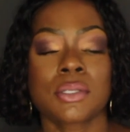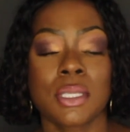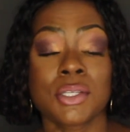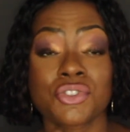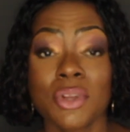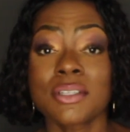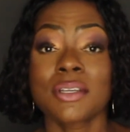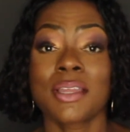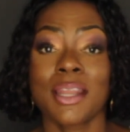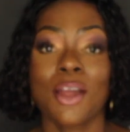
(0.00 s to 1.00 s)
instructor
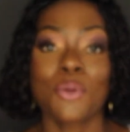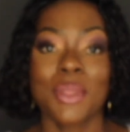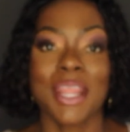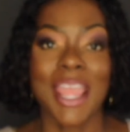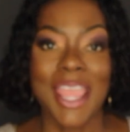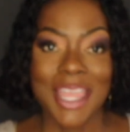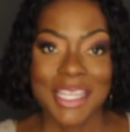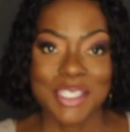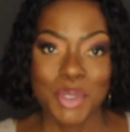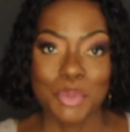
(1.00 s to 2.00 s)
had already
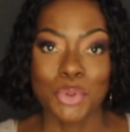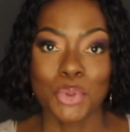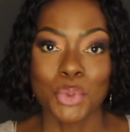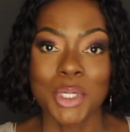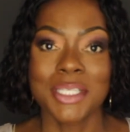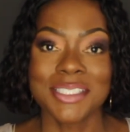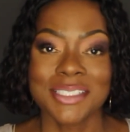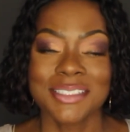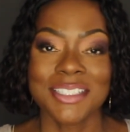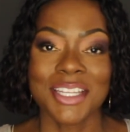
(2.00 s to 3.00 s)
asked people
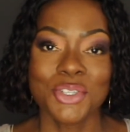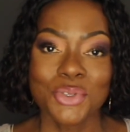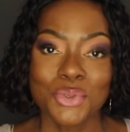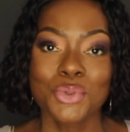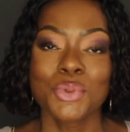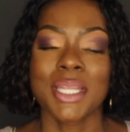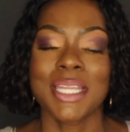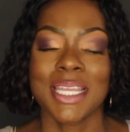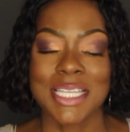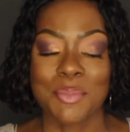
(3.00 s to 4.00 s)
what did they do and
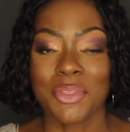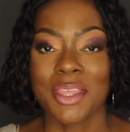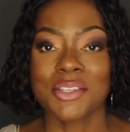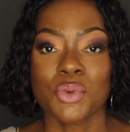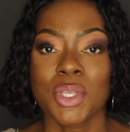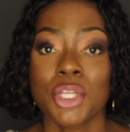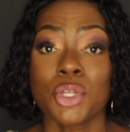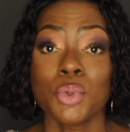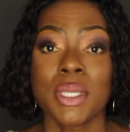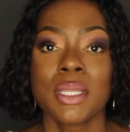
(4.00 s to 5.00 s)
that type of thing, so he
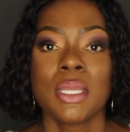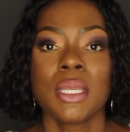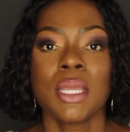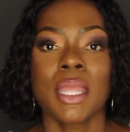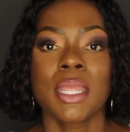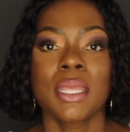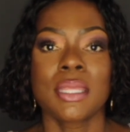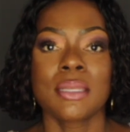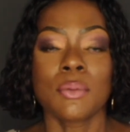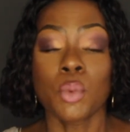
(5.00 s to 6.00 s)
knew it
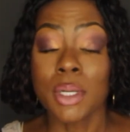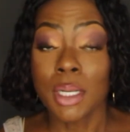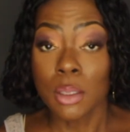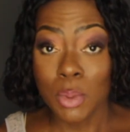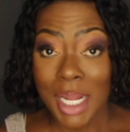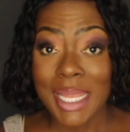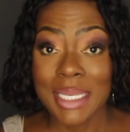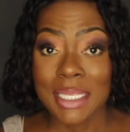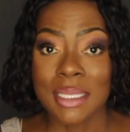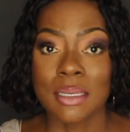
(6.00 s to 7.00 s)
and what I
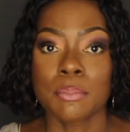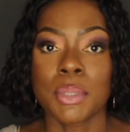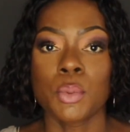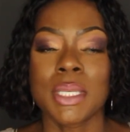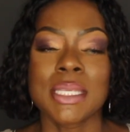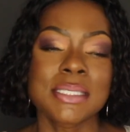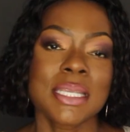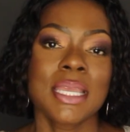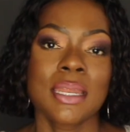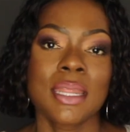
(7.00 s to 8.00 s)
did. But when he
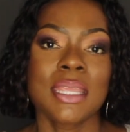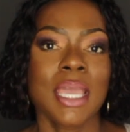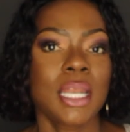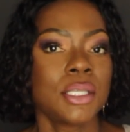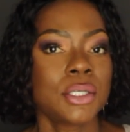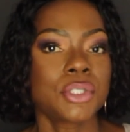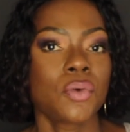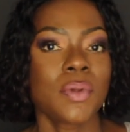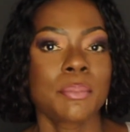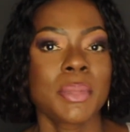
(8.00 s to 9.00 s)
said it, he kind of looked
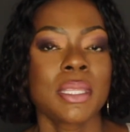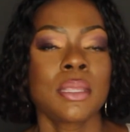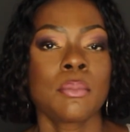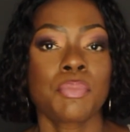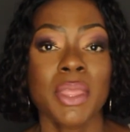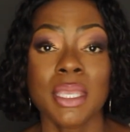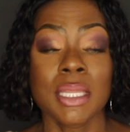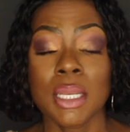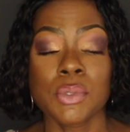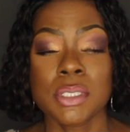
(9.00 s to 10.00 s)
over at me thinking
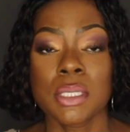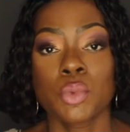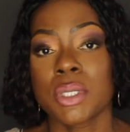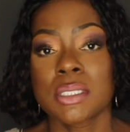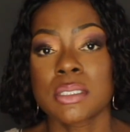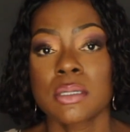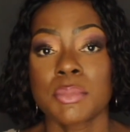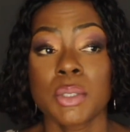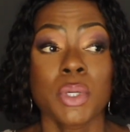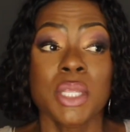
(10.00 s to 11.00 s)
that it would insult
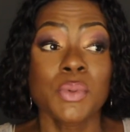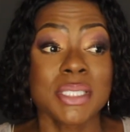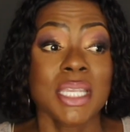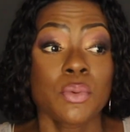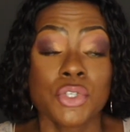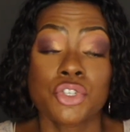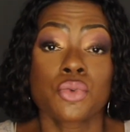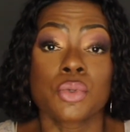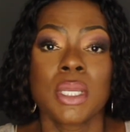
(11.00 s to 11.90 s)
me. What he was saying was true.